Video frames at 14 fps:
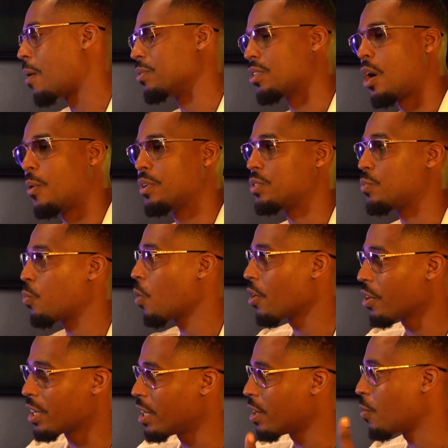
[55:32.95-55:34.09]
I was always
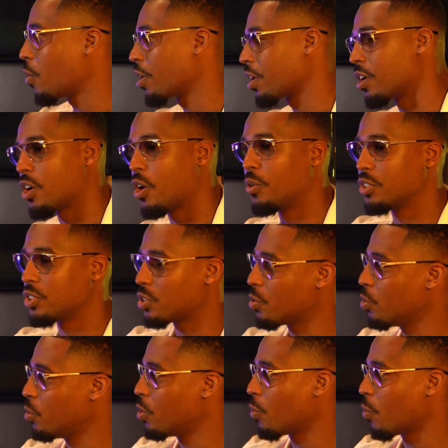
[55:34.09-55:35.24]
working, working, going to
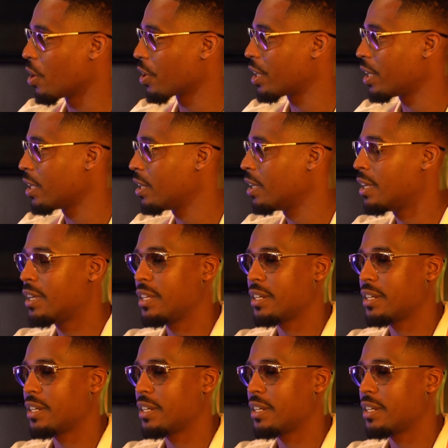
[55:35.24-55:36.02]
school and working,